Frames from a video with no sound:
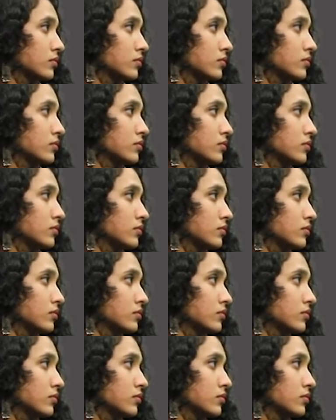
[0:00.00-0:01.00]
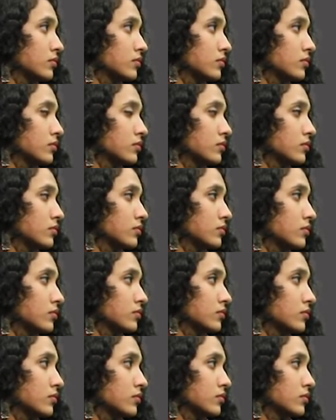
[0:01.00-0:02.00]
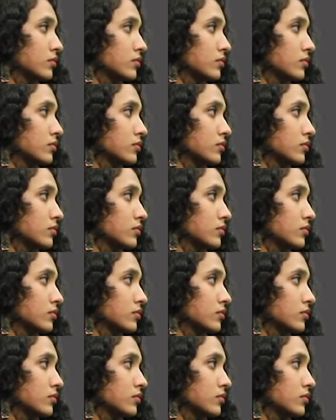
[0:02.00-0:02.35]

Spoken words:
No words are spoken by the person on screen.